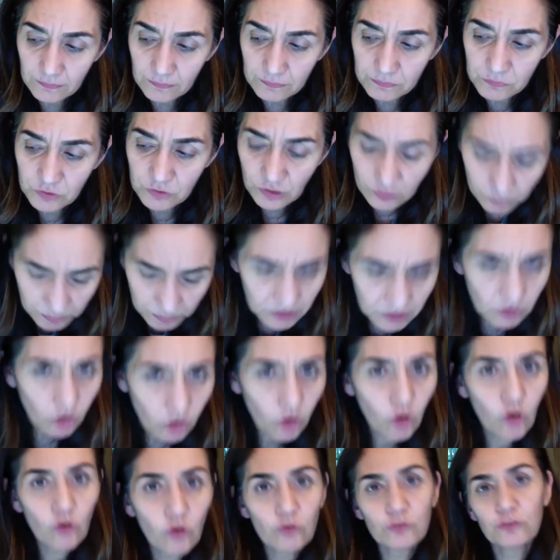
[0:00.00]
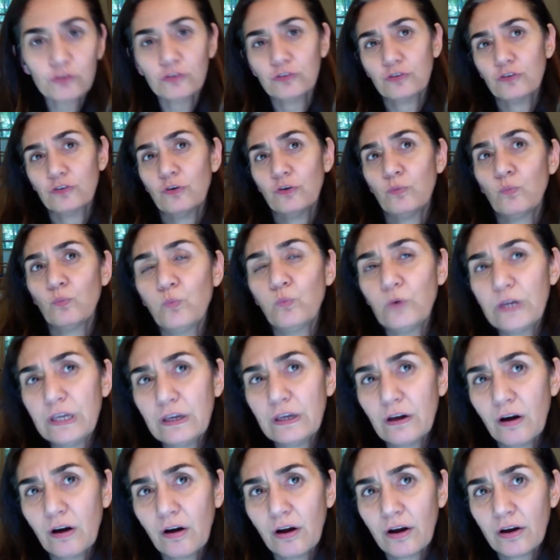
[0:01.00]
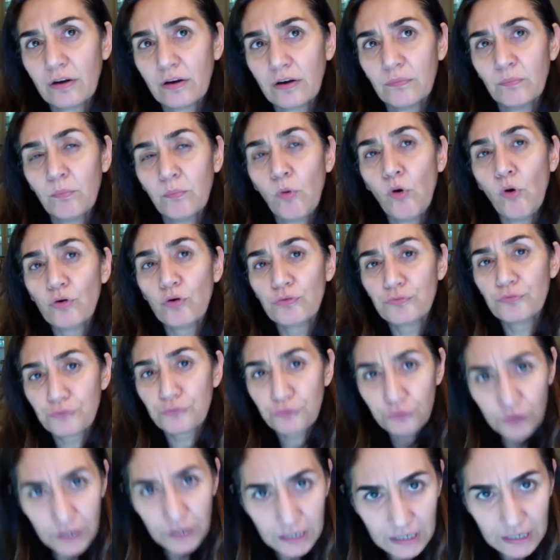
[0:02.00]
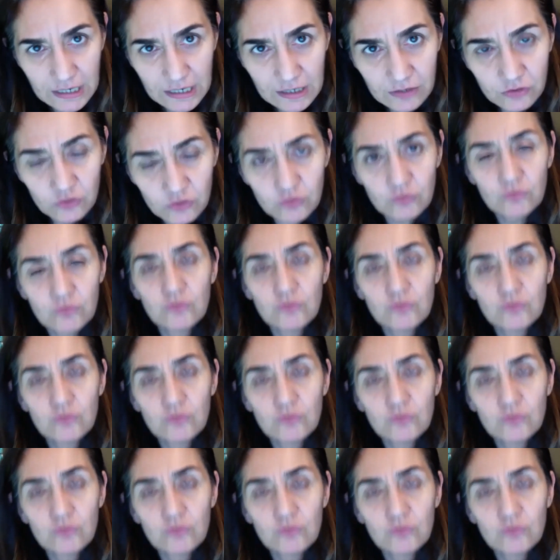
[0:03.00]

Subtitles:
just because we are more free